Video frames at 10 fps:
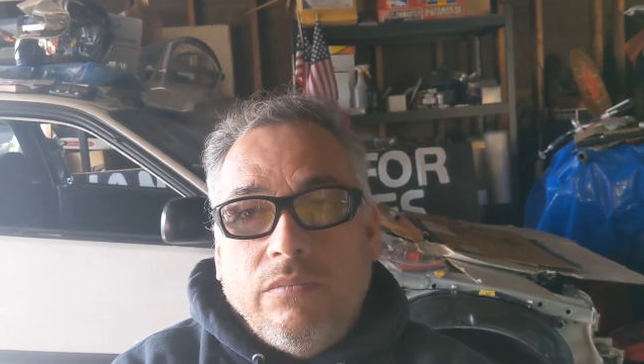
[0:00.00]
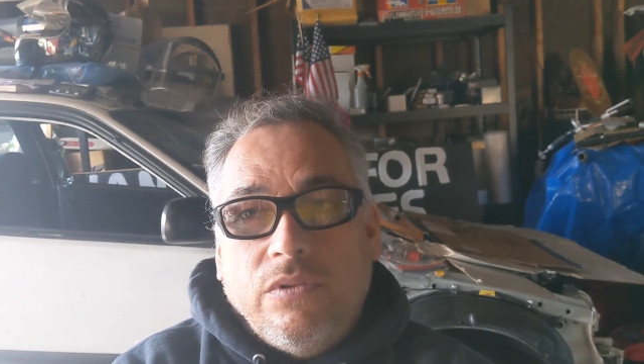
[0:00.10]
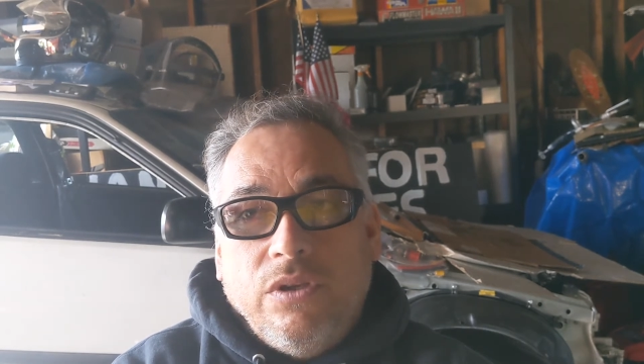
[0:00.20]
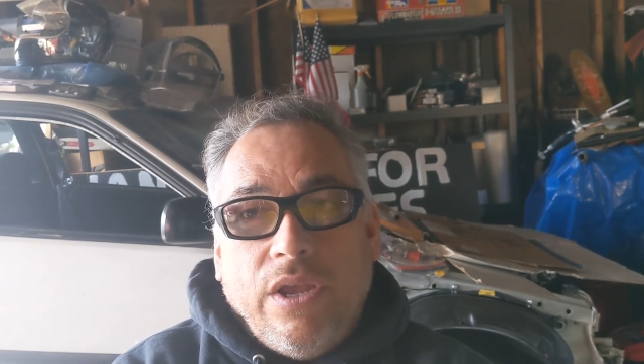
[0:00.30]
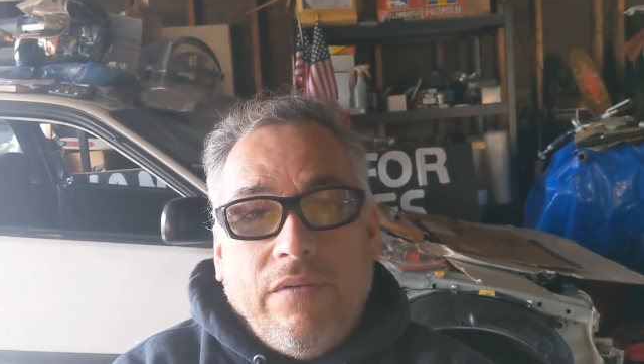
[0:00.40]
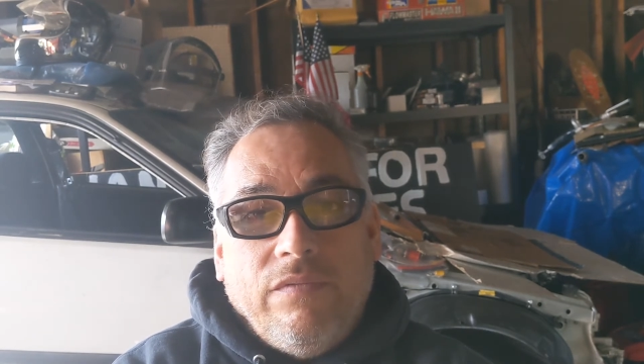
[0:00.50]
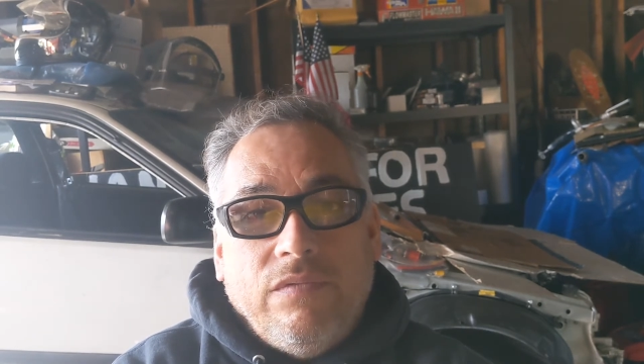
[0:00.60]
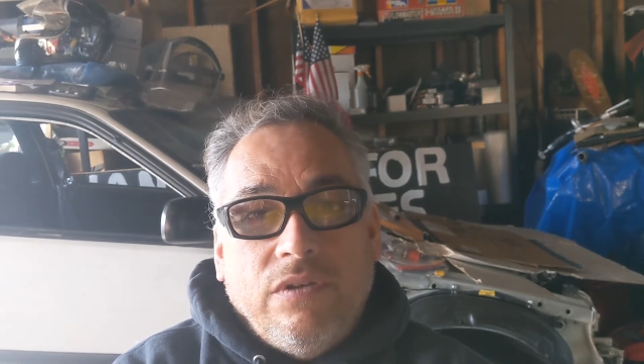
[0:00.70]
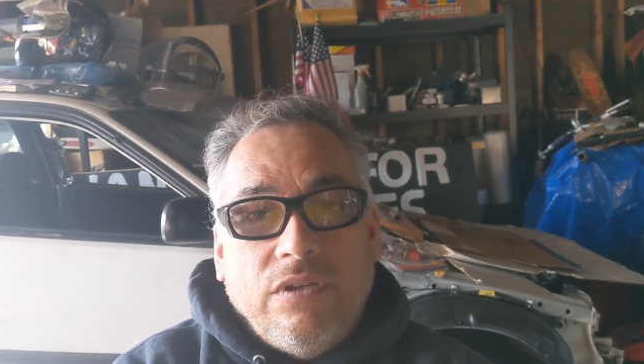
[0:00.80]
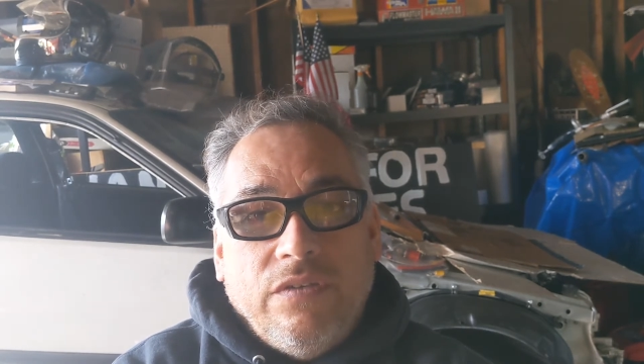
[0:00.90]
You have
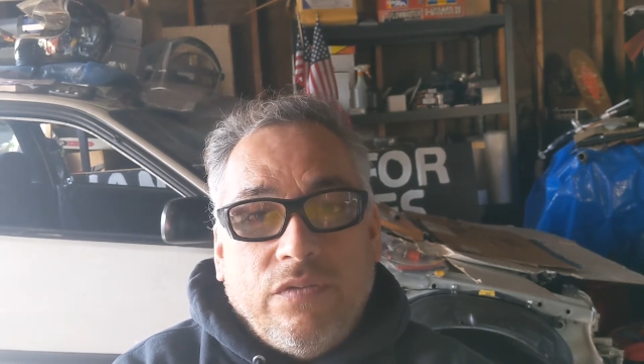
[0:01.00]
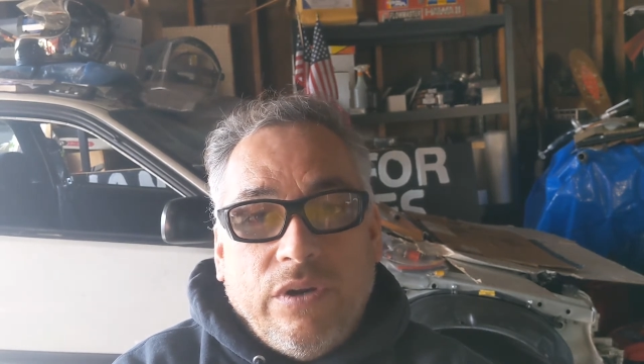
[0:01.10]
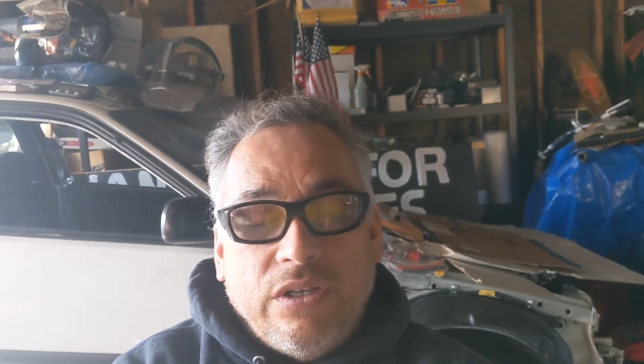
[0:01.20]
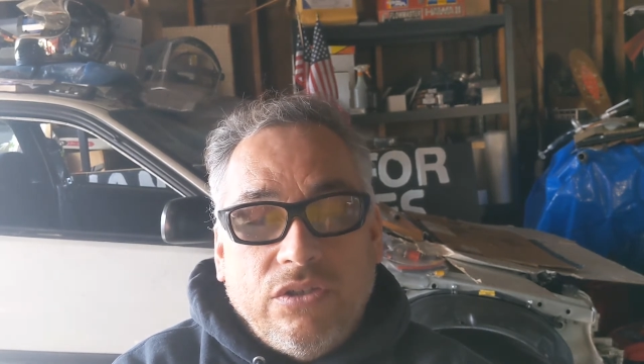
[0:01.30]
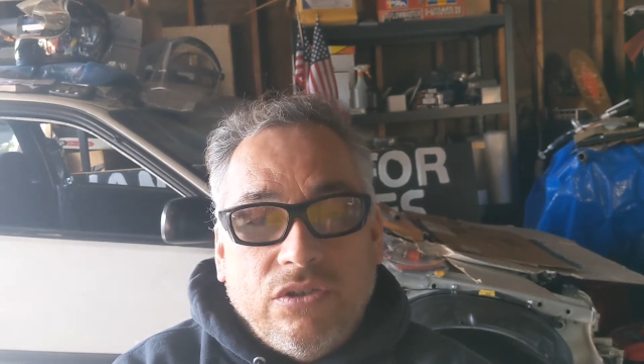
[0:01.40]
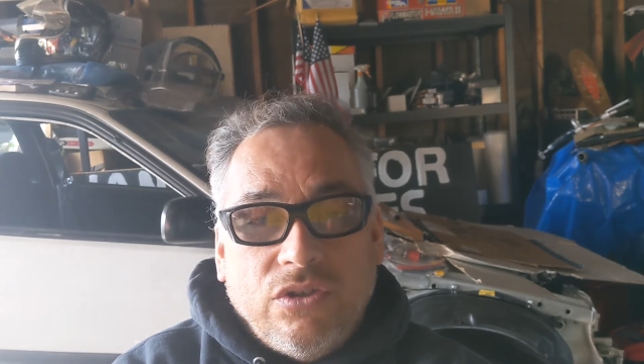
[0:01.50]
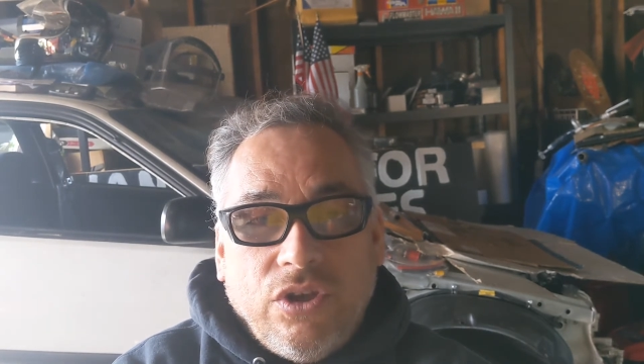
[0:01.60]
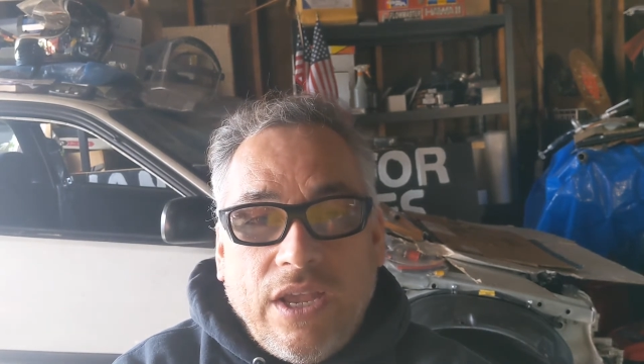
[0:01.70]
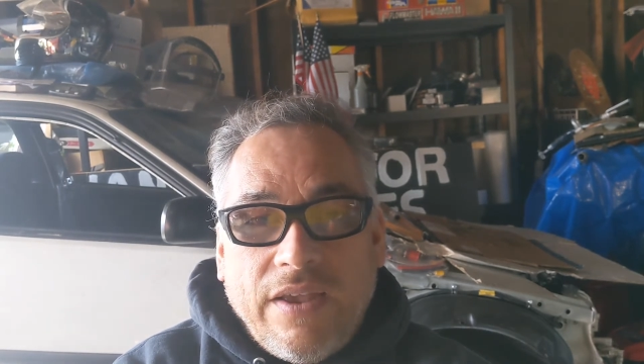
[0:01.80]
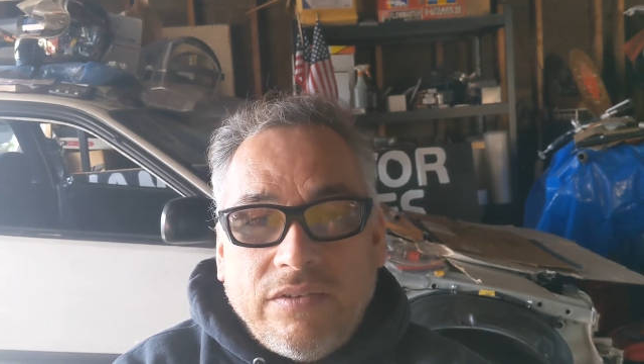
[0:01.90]
differential, so
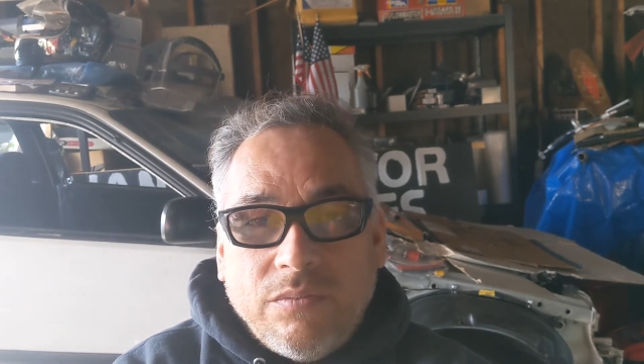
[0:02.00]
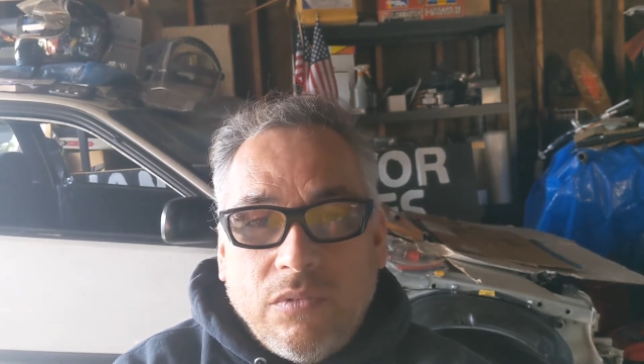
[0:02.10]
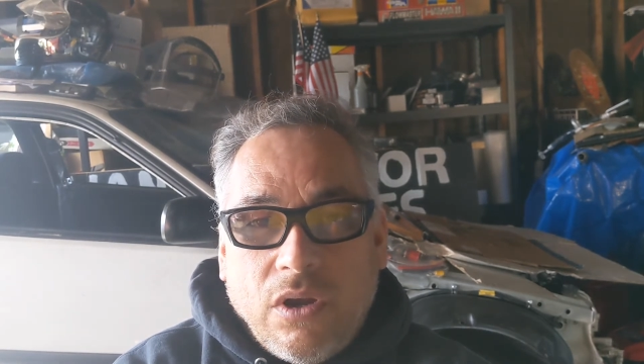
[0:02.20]
you have some